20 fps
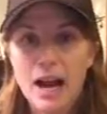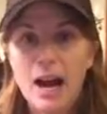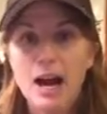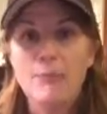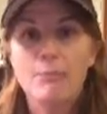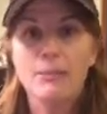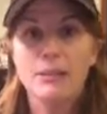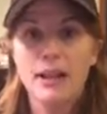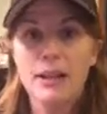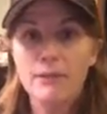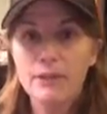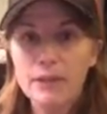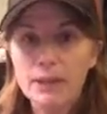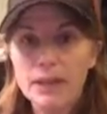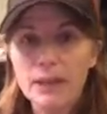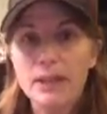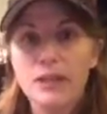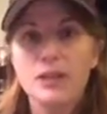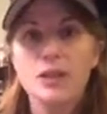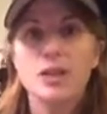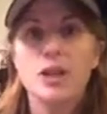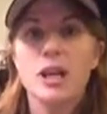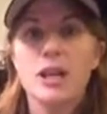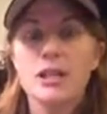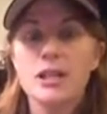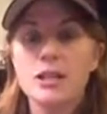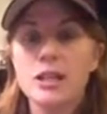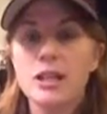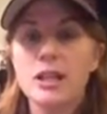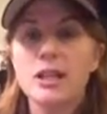up-leveling and
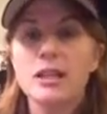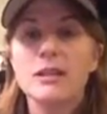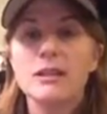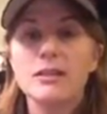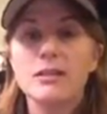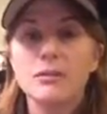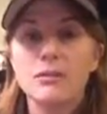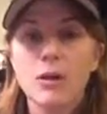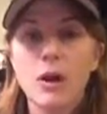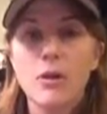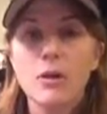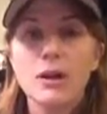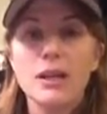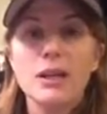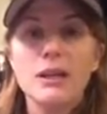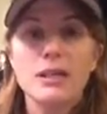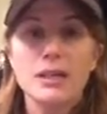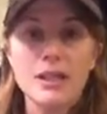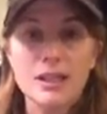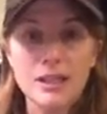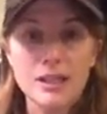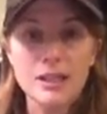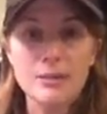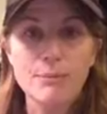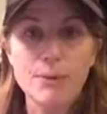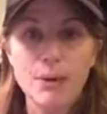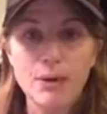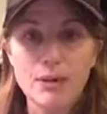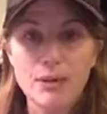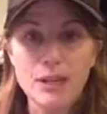changing and growing into this
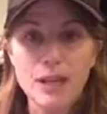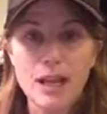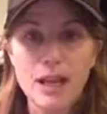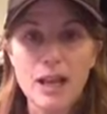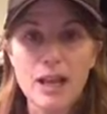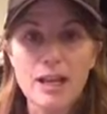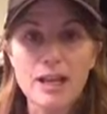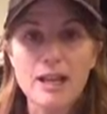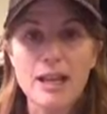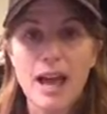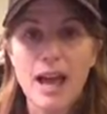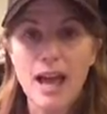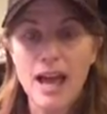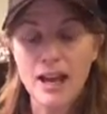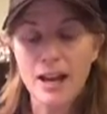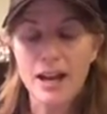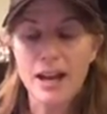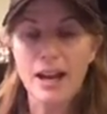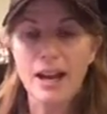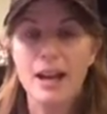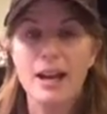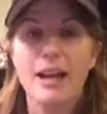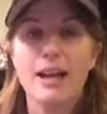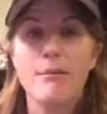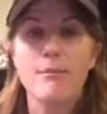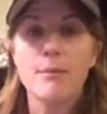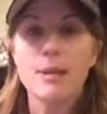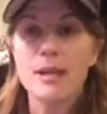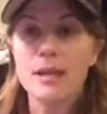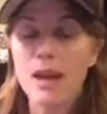person that I
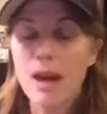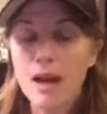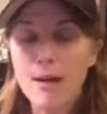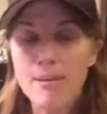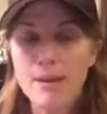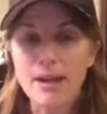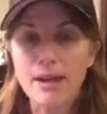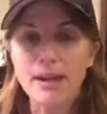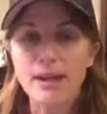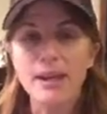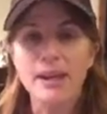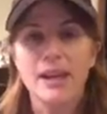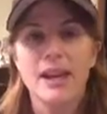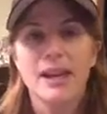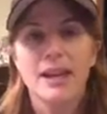am becoming,